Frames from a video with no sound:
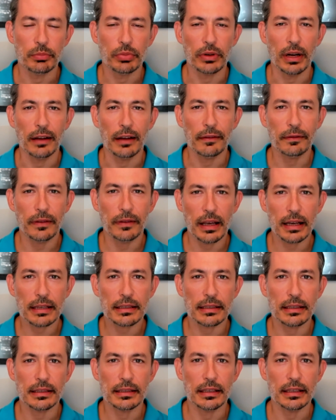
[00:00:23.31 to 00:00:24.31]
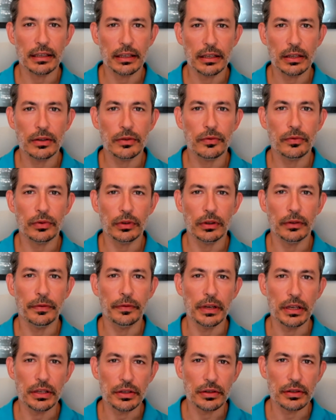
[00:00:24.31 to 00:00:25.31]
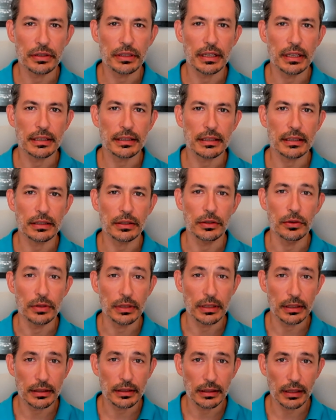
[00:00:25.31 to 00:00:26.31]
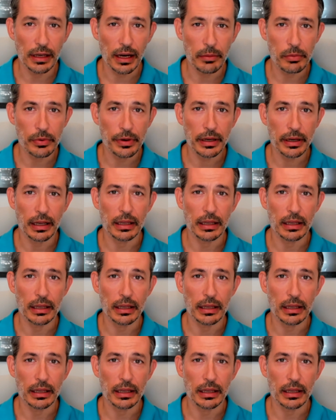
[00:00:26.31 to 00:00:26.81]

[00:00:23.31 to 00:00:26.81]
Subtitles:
PrimeFlex is a new fully featured CSS utility library,